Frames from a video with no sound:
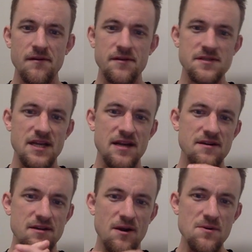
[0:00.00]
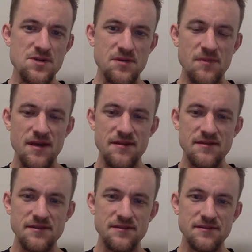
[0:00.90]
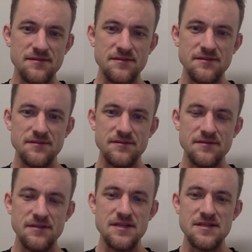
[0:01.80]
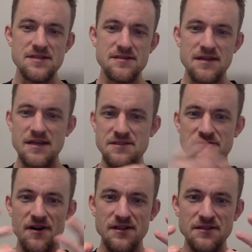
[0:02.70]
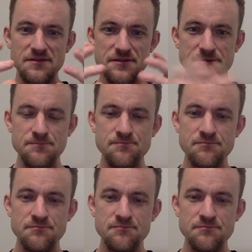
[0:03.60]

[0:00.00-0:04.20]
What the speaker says: The standard coaching method is as follows.